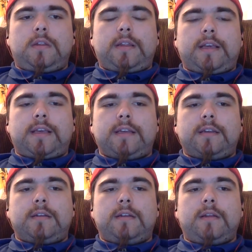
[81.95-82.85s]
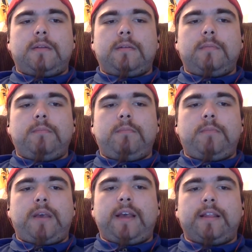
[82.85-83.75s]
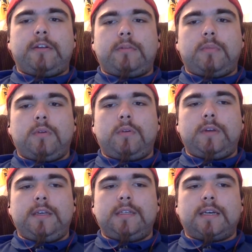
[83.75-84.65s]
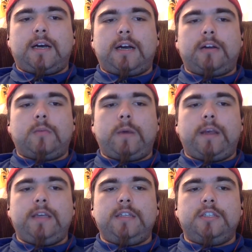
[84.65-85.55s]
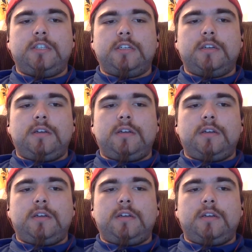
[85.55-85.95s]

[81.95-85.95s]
They can pay their employees a higher wage.